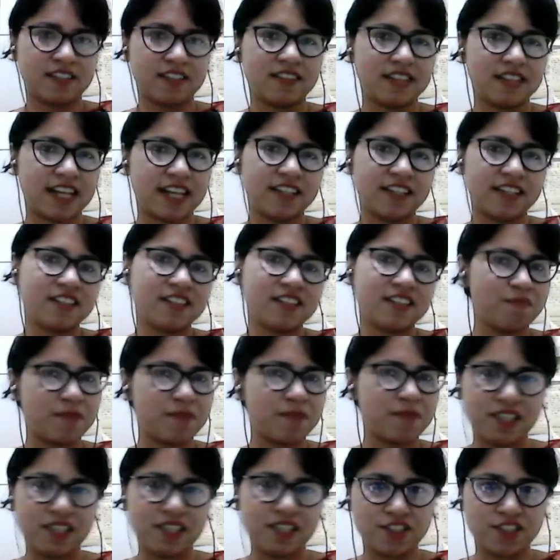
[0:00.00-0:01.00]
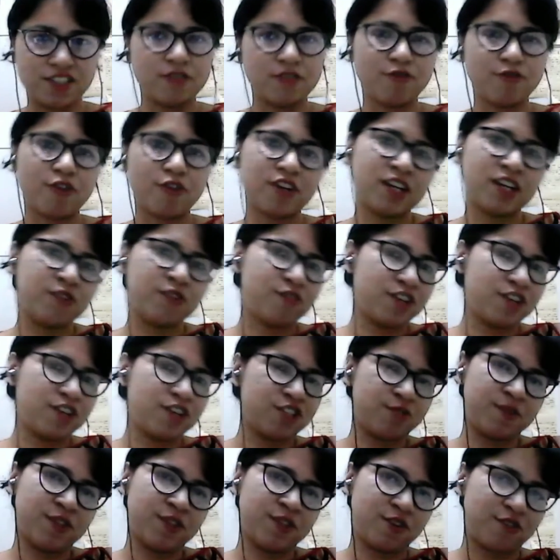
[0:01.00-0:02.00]
that is the petition for
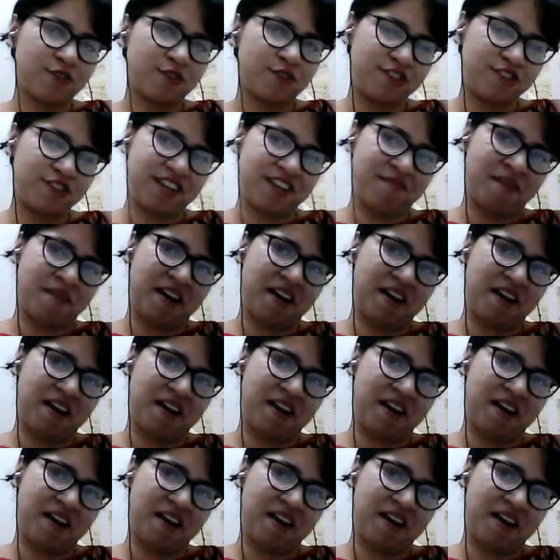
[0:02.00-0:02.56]
infringement of trademark.